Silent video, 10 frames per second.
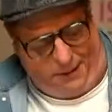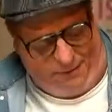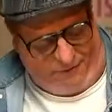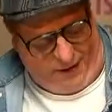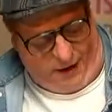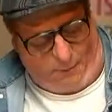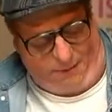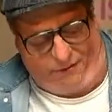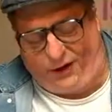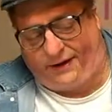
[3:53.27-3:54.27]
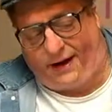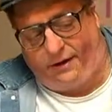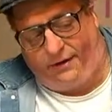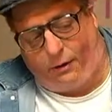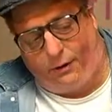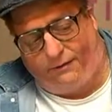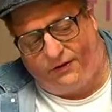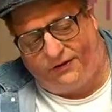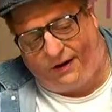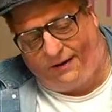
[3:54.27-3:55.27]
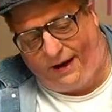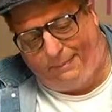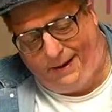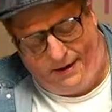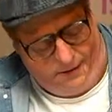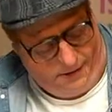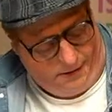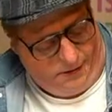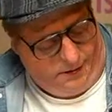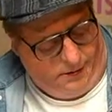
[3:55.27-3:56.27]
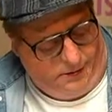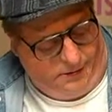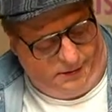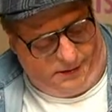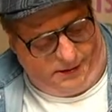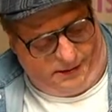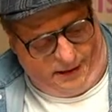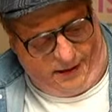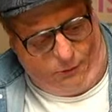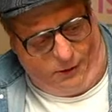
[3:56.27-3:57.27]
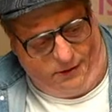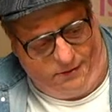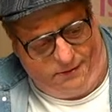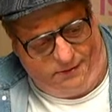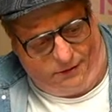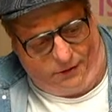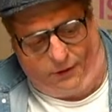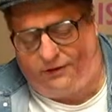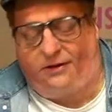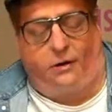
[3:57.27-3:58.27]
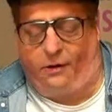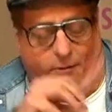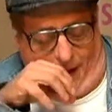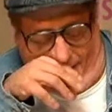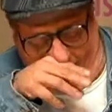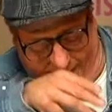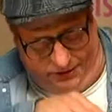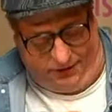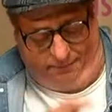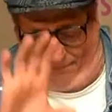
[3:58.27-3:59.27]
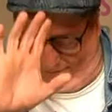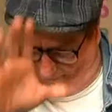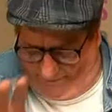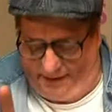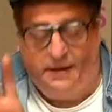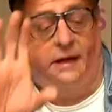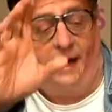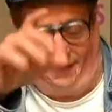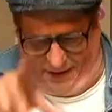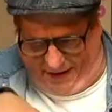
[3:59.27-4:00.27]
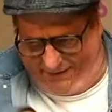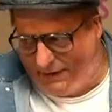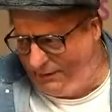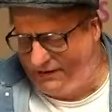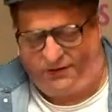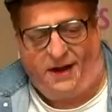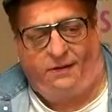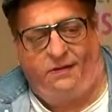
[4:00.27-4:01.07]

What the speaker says: Boba Fett, how Boba Fett got out of the Sarlacc pit, 81. Or no, this is, no, I lied, sorry. I think I have that one in this stack.